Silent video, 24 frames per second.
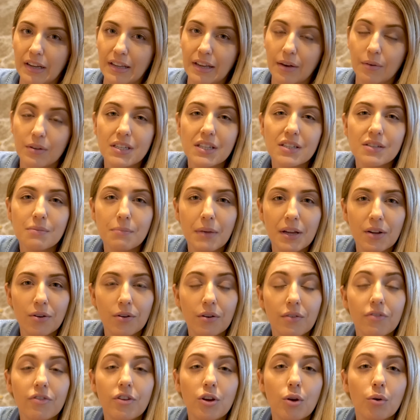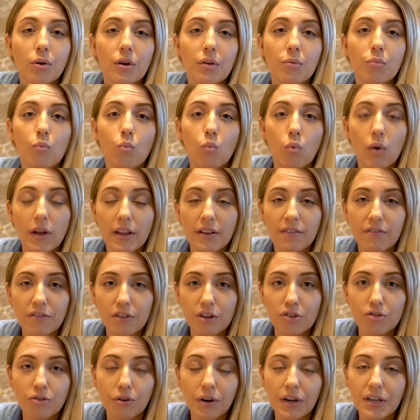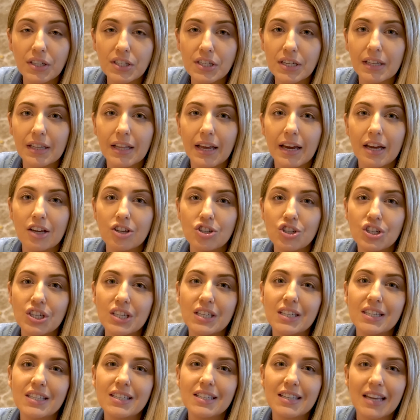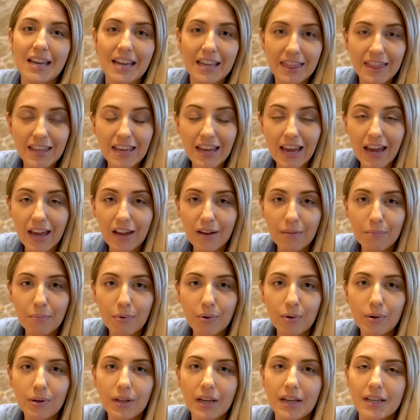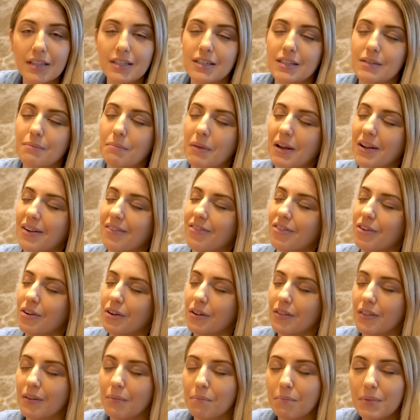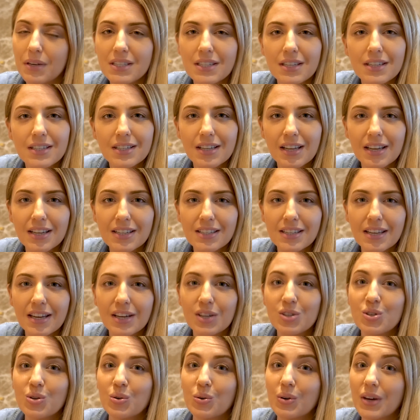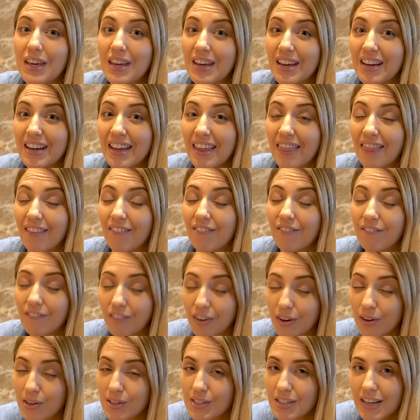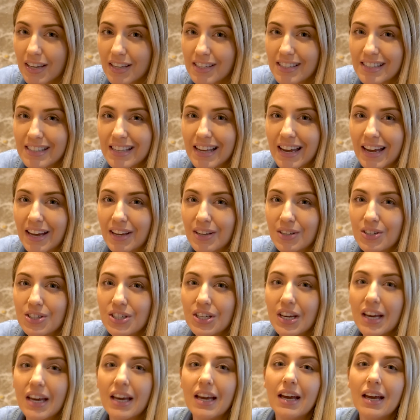Now, it doesn't matter if you're in one of the transit lounges in the airport, it doesn't matter if you're in the business class lounge or here in the first class lounge.